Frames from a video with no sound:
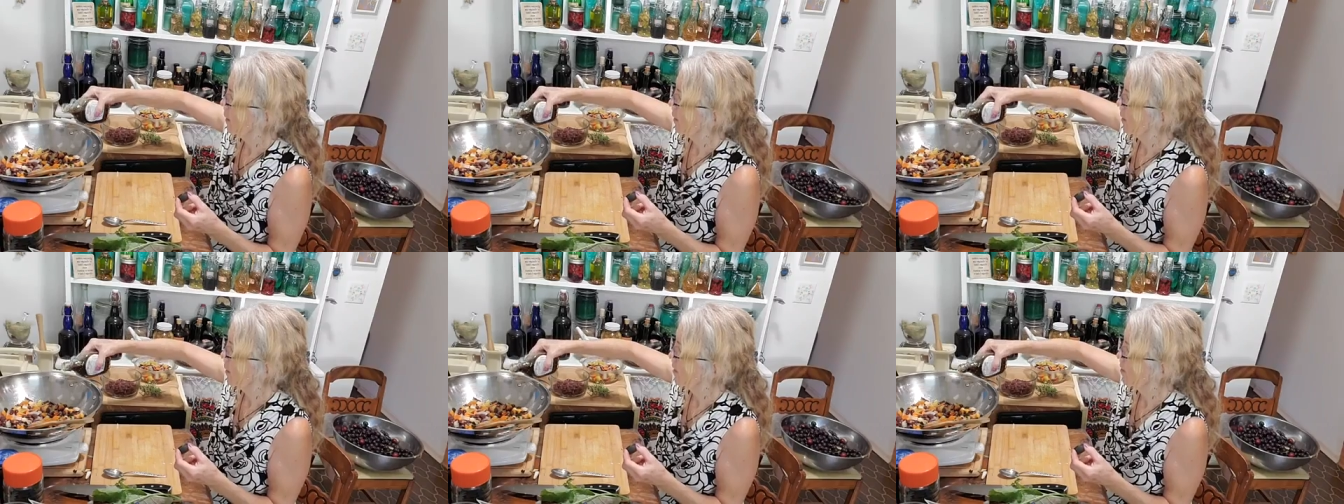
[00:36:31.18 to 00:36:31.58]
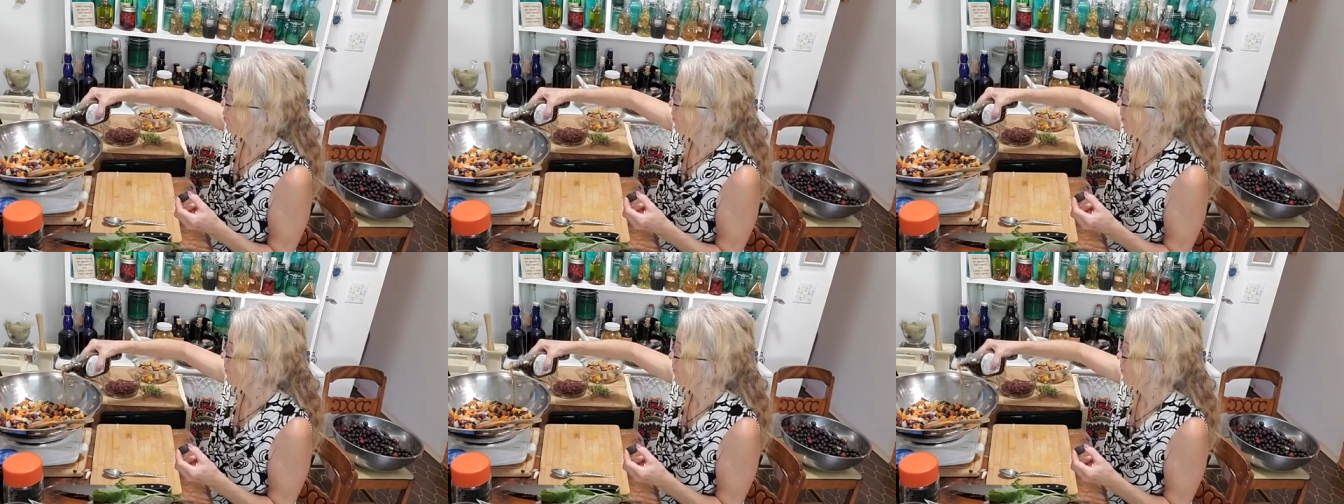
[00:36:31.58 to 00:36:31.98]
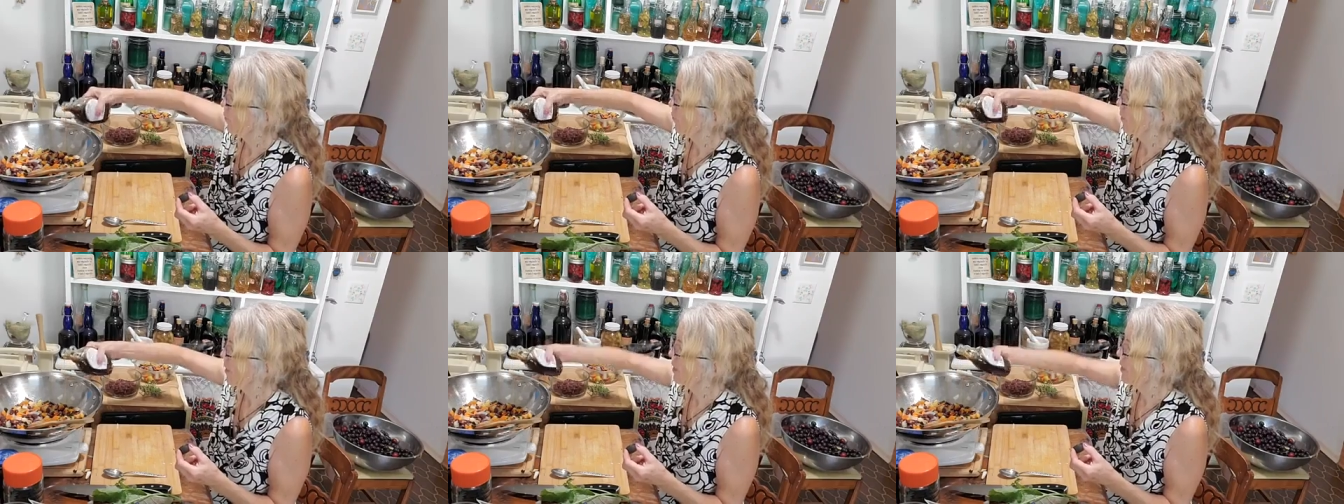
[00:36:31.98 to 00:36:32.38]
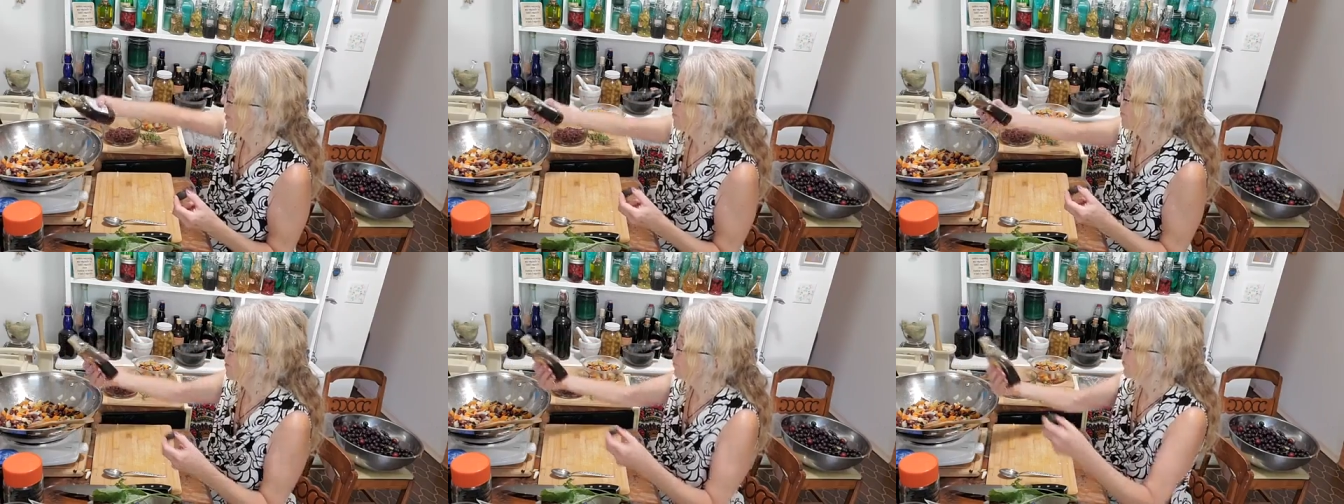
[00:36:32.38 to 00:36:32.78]
to try for 3
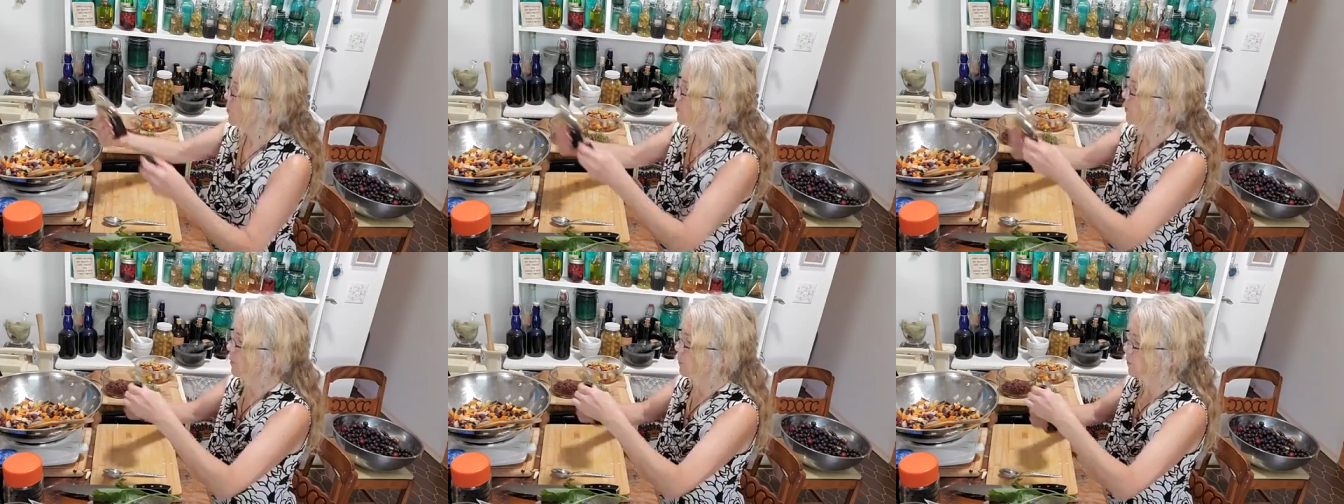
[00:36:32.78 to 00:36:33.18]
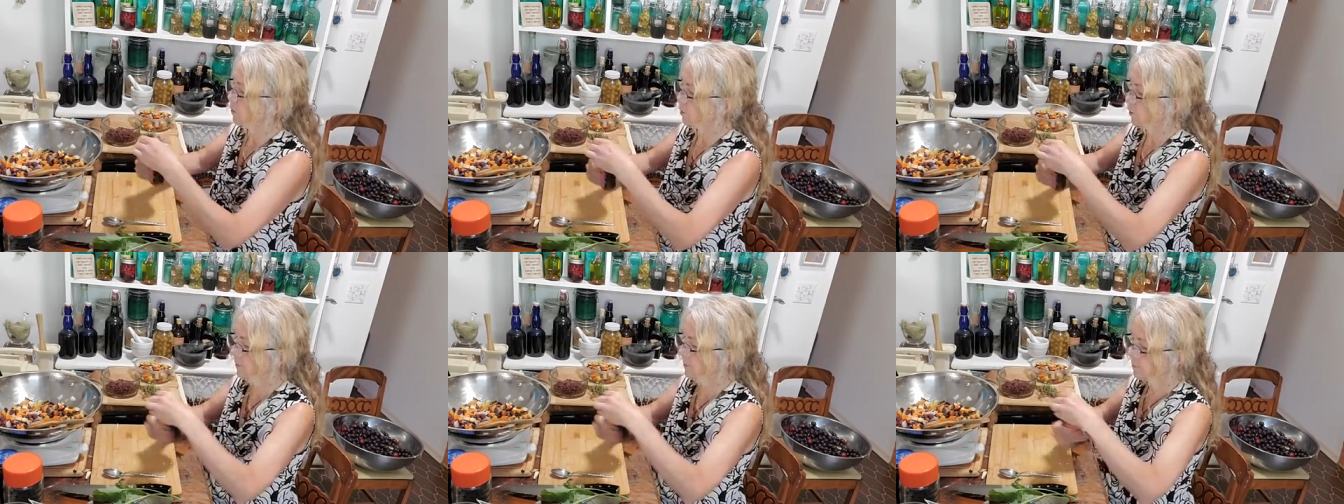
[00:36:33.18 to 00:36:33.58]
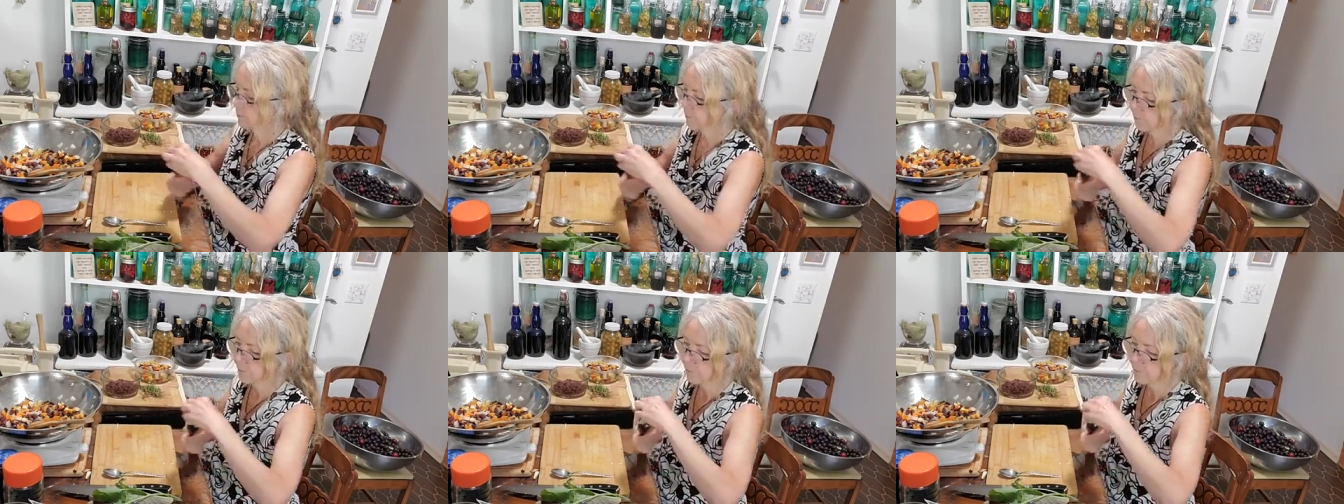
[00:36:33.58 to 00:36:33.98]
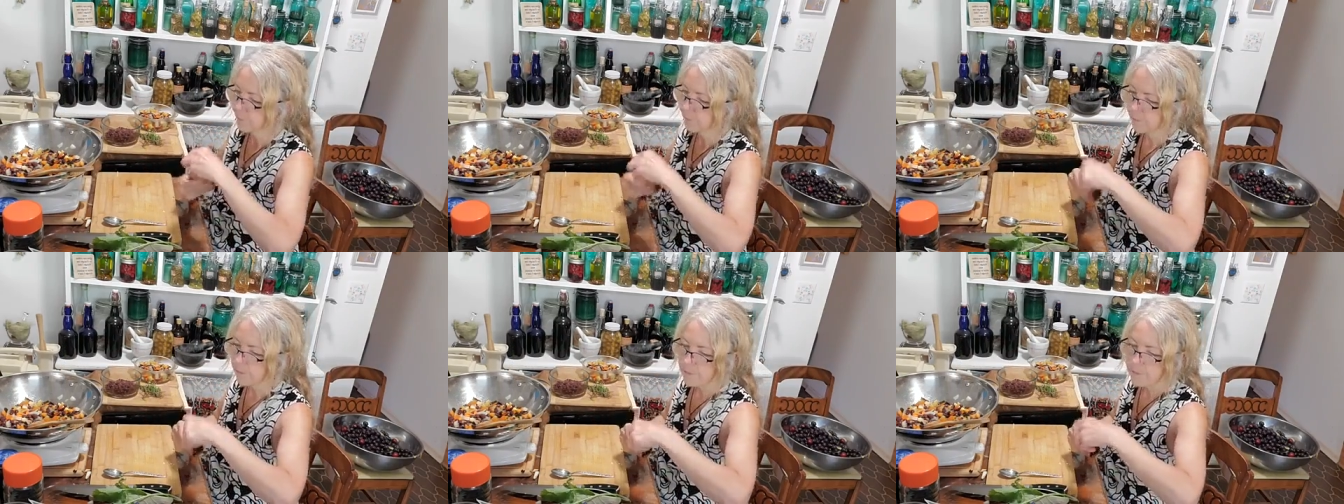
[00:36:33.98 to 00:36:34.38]
tablespoons of maple syrup.
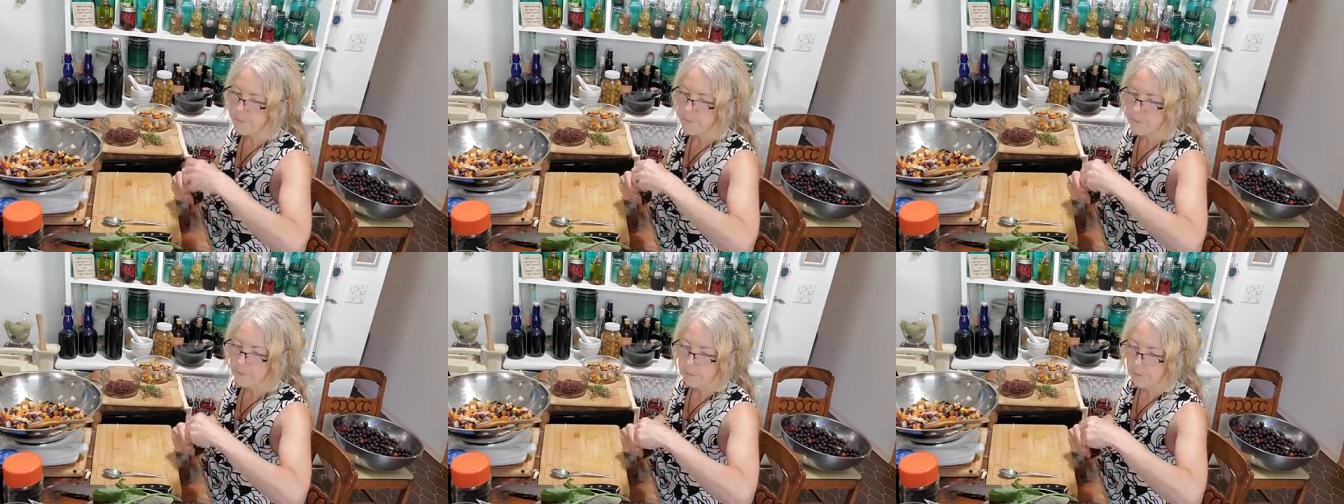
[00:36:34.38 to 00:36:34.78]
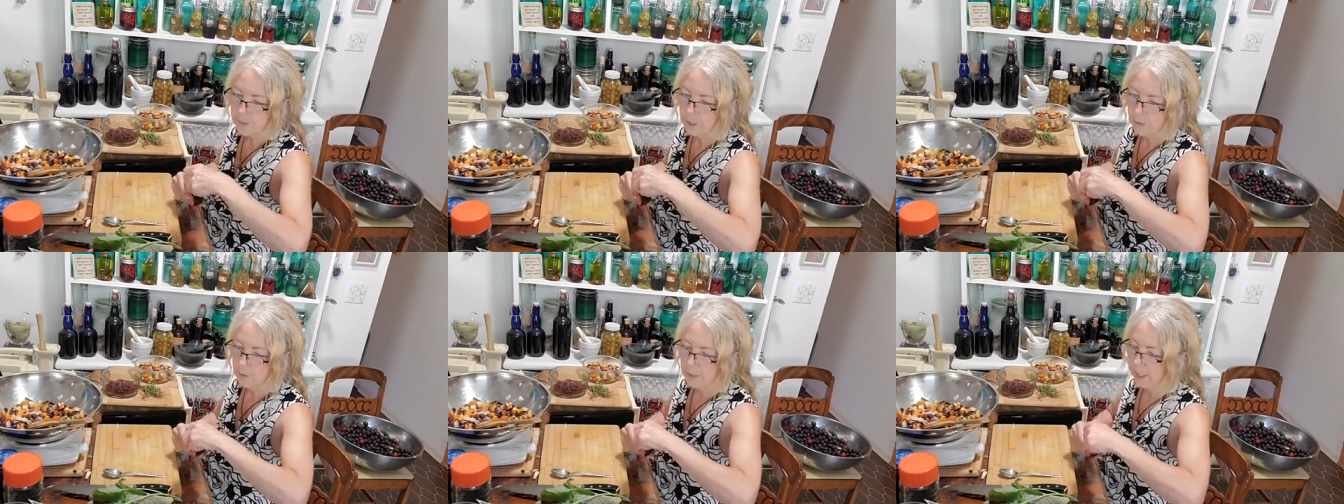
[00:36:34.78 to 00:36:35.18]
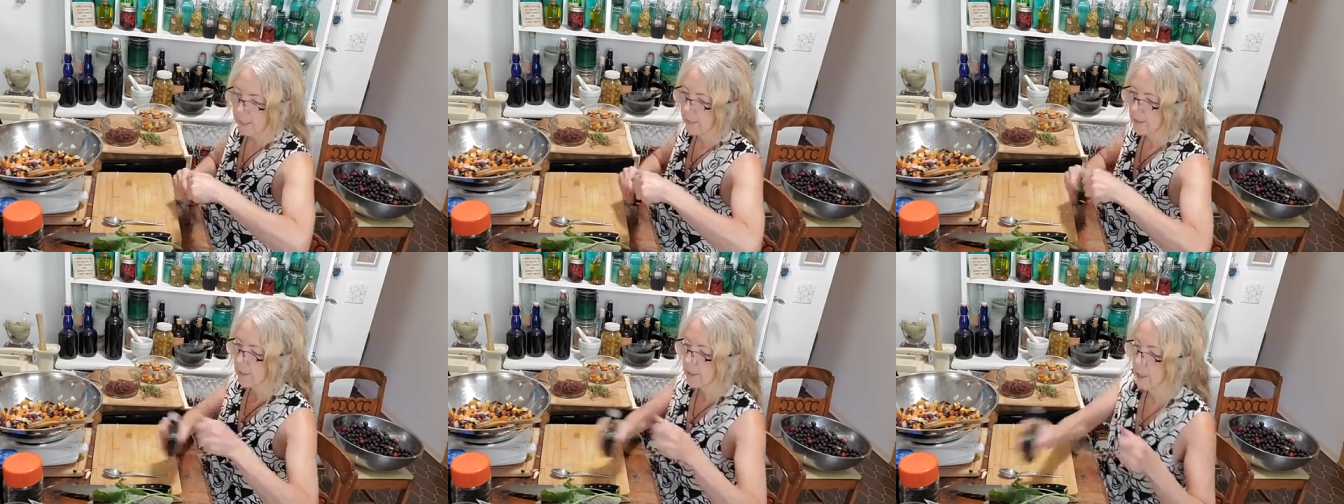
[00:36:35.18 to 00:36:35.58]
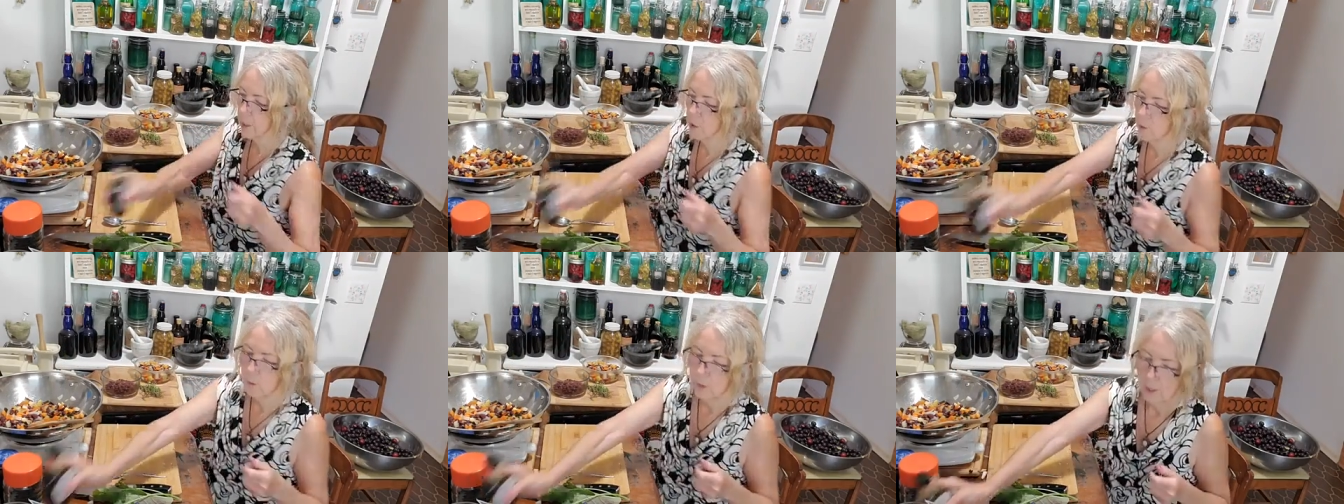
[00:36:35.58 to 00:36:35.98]
Okay,
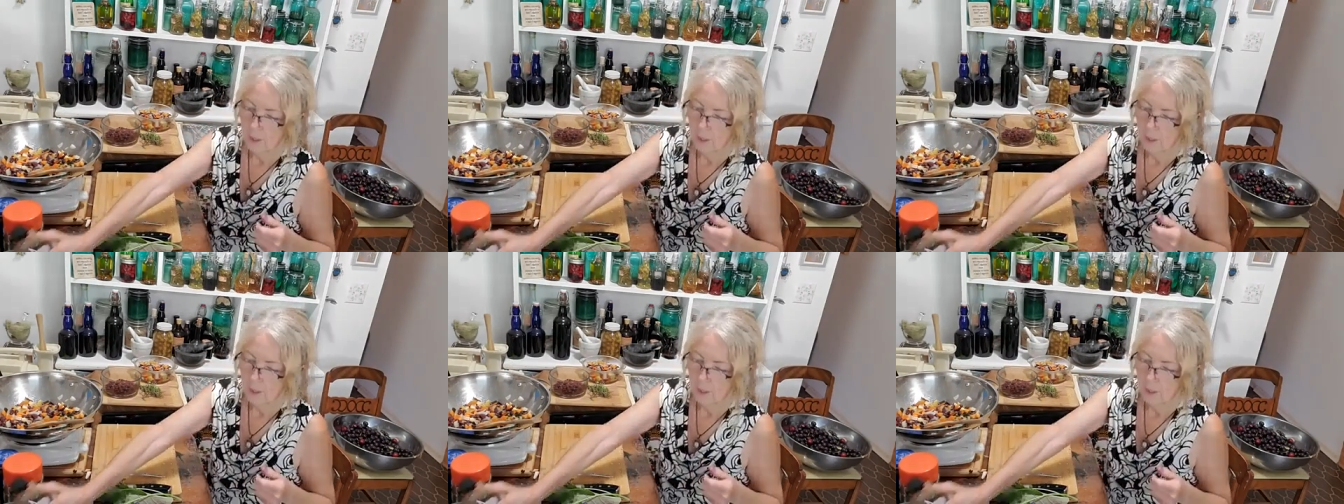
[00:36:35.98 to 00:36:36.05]
so